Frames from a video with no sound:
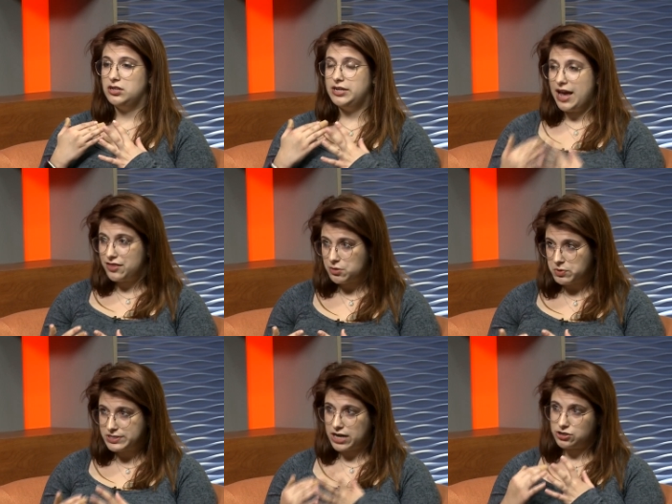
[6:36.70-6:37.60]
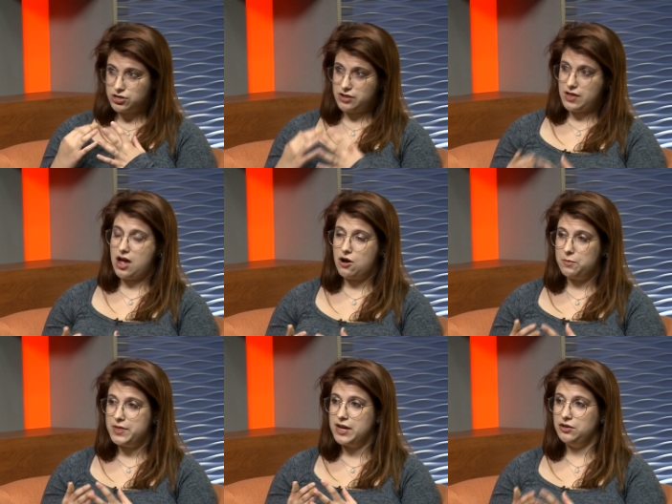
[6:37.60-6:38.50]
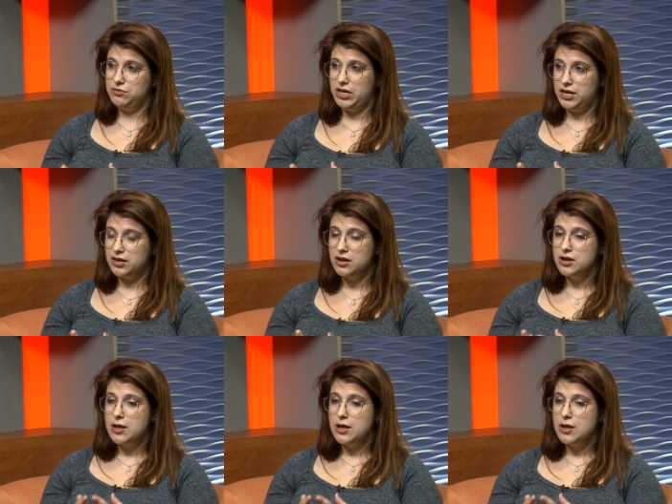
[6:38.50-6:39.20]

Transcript: get the protection and the help that you need.